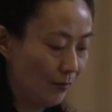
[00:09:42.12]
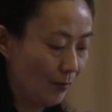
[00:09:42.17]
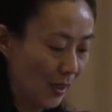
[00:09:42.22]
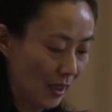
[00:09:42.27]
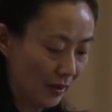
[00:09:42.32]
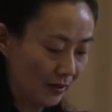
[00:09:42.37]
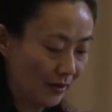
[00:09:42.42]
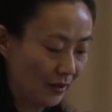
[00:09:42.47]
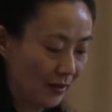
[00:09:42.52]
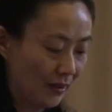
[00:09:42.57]

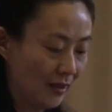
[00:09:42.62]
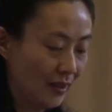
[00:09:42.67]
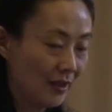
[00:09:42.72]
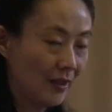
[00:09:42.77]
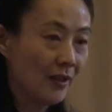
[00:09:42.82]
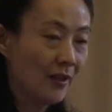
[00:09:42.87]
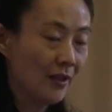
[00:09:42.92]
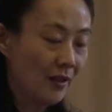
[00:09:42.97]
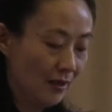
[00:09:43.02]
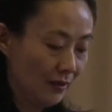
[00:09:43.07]
But
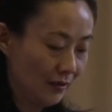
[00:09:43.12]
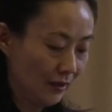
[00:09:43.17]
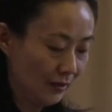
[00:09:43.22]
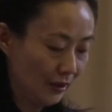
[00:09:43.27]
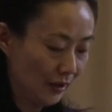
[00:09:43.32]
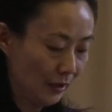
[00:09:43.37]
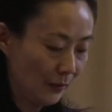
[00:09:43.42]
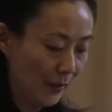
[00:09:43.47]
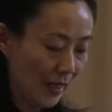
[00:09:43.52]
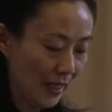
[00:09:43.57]
the
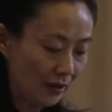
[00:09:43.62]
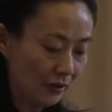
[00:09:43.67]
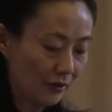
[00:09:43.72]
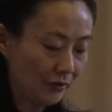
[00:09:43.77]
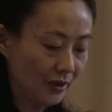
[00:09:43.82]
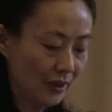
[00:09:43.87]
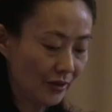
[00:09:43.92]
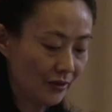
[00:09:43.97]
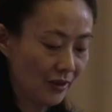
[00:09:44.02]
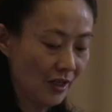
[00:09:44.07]

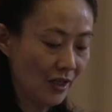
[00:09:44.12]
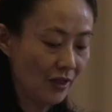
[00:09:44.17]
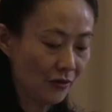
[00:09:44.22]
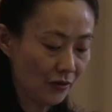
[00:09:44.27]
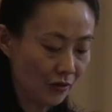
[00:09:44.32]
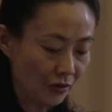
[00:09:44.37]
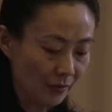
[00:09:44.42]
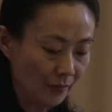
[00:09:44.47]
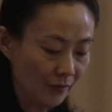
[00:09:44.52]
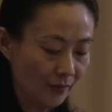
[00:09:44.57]
theoretical
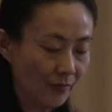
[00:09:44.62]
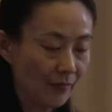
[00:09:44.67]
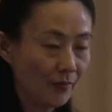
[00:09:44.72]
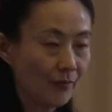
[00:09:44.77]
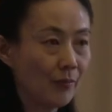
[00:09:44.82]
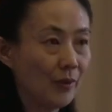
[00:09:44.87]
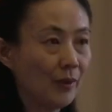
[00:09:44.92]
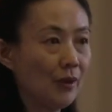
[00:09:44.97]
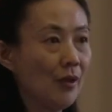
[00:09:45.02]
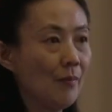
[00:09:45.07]
distinction
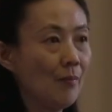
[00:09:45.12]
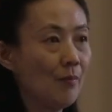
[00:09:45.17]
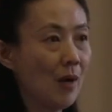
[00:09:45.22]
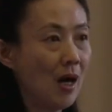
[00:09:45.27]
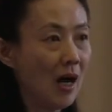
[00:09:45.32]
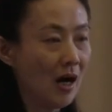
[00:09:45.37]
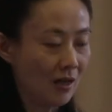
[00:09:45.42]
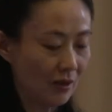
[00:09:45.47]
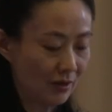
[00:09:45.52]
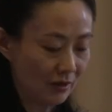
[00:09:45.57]
between
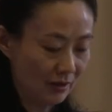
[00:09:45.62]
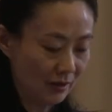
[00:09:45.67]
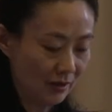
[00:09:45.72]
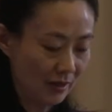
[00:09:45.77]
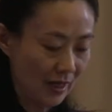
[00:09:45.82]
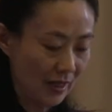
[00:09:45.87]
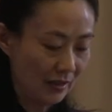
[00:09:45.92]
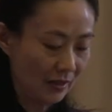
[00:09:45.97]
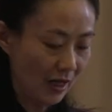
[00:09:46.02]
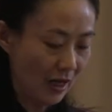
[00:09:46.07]
marked
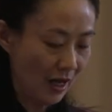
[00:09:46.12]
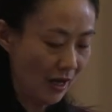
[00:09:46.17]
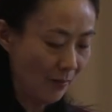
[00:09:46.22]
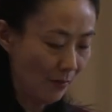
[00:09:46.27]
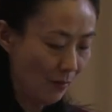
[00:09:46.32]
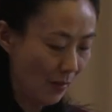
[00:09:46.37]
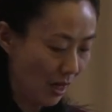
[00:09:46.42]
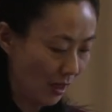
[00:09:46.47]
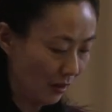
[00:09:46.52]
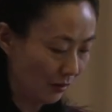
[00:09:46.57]
and
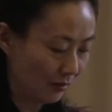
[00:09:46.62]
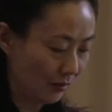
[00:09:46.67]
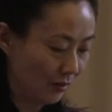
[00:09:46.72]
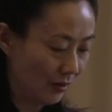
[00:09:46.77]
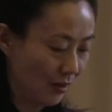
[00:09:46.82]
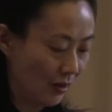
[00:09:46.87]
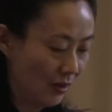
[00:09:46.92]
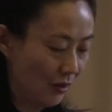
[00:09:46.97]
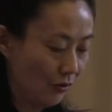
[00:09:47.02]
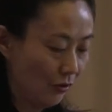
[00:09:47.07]
unmarked,
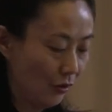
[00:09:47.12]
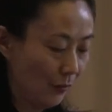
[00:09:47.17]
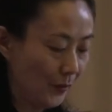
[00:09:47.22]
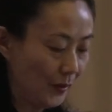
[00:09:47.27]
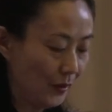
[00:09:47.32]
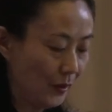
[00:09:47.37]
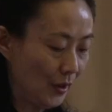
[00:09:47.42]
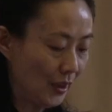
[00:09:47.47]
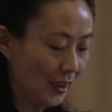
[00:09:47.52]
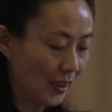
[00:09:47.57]
or
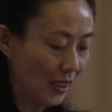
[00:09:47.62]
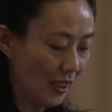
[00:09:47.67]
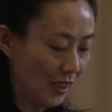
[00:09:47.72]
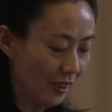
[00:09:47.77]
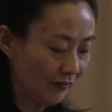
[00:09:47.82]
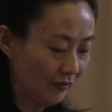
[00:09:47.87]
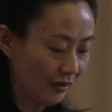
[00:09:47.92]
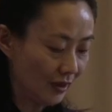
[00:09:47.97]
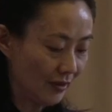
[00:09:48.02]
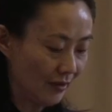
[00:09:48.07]
between
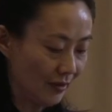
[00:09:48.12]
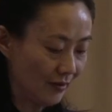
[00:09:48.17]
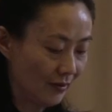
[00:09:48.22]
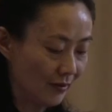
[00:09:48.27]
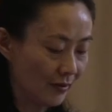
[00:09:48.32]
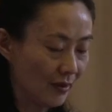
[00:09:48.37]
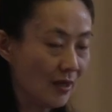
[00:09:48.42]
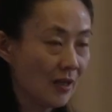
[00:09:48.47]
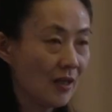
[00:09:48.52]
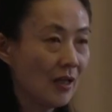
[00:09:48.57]

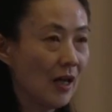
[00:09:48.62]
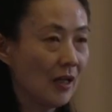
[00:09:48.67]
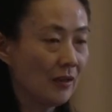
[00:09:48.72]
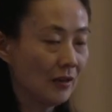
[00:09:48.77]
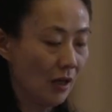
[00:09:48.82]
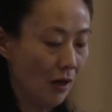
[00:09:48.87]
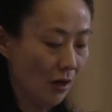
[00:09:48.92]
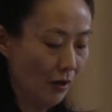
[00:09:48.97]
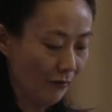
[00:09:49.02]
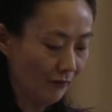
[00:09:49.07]
covertness
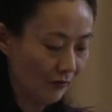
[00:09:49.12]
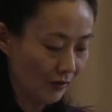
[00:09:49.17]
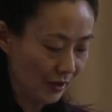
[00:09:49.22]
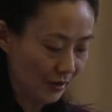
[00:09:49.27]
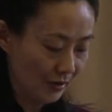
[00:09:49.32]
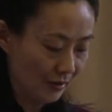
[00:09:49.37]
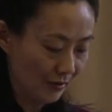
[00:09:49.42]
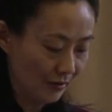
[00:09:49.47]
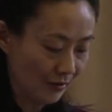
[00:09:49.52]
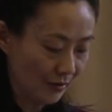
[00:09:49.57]
and
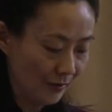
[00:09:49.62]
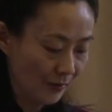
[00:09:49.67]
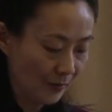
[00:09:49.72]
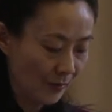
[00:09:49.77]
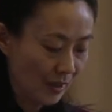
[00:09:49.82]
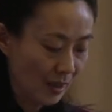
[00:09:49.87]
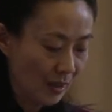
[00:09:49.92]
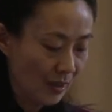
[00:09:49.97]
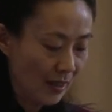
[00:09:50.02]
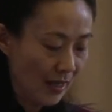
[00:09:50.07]
overtness,
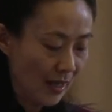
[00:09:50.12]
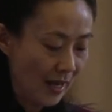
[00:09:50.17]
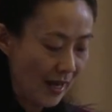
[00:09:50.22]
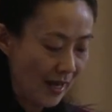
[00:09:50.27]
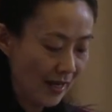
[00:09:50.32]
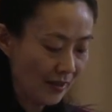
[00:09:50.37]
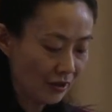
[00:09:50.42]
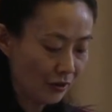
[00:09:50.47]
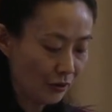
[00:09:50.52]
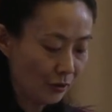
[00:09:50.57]

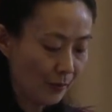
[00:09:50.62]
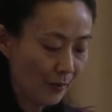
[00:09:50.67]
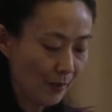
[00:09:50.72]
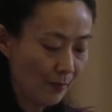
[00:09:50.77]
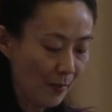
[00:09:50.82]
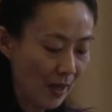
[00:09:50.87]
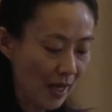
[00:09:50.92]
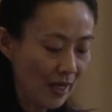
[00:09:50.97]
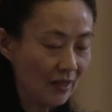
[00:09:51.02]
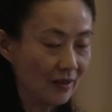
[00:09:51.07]
has to be
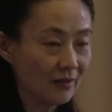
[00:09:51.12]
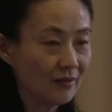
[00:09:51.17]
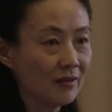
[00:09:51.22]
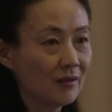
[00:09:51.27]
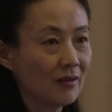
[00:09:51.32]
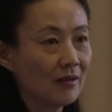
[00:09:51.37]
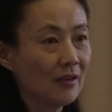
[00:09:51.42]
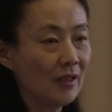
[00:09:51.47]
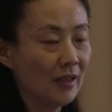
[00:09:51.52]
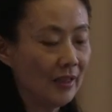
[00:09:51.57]
made
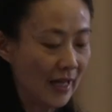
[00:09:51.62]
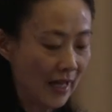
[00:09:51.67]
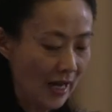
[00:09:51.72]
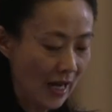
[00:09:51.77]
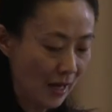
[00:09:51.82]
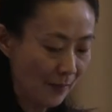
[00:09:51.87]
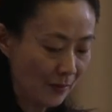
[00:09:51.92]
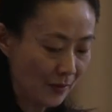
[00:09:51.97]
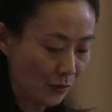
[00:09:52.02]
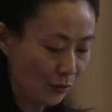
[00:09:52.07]
in an
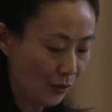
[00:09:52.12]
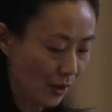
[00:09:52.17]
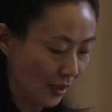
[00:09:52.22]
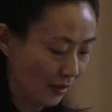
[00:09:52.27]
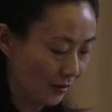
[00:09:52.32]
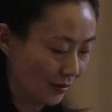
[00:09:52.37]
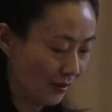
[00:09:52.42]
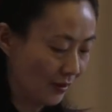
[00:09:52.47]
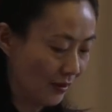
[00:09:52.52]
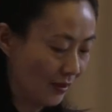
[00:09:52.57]

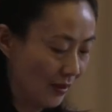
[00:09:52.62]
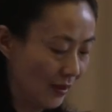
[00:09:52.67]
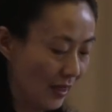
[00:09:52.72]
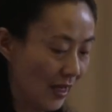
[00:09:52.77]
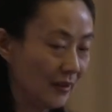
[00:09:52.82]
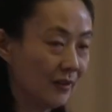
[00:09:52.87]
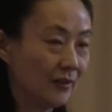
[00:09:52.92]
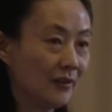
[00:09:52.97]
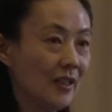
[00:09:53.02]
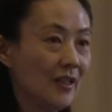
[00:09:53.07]
abstract
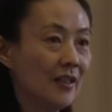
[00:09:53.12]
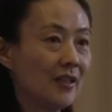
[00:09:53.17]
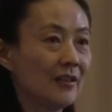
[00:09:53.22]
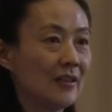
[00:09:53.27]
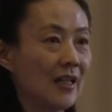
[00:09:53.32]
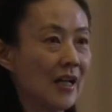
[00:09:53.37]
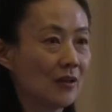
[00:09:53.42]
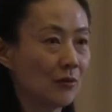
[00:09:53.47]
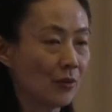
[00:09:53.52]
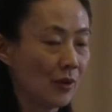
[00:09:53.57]
and a
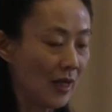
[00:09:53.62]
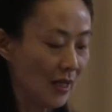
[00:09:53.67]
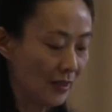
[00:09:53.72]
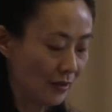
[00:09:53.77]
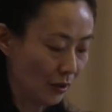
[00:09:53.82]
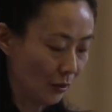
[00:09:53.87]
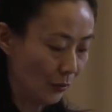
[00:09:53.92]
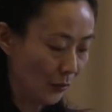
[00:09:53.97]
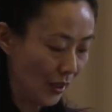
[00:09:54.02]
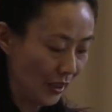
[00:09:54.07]

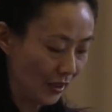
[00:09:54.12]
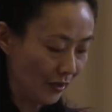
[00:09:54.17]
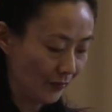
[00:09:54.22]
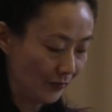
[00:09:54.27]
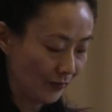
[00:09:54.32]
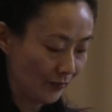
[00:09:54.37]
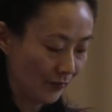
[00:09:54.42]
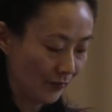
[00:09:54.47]
decontextualized way.